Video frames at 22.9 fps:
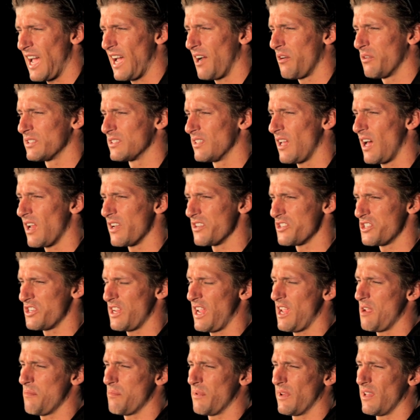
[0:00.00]
was not in
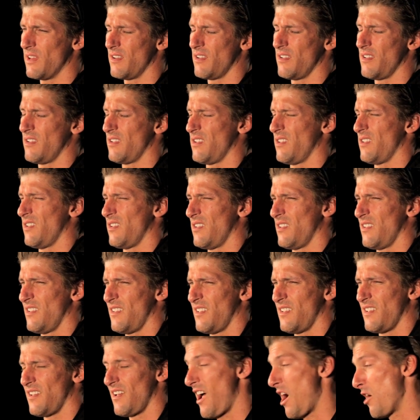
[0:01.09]
shape, and
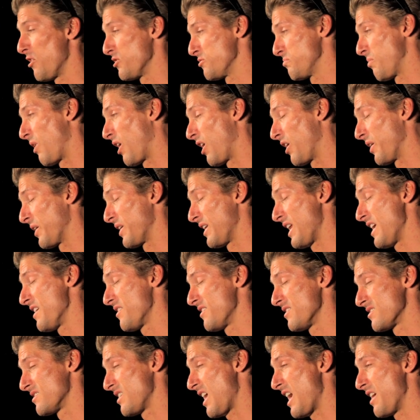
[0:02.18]
I was borrowing
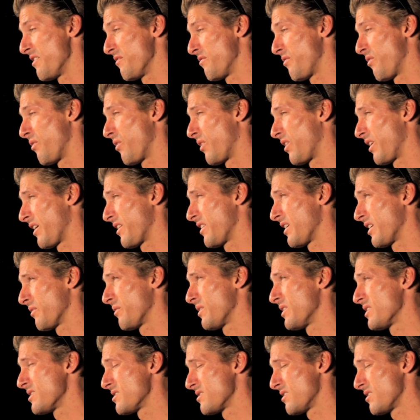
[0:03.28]
Nathan's 9.4, I think it was, or